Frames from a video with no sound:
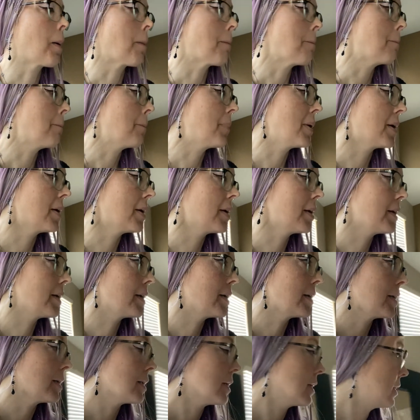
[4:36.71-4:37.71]

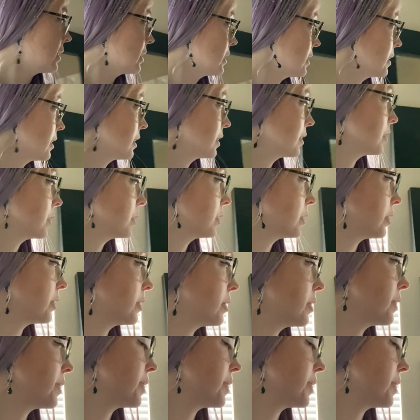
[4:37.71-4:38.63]
But you're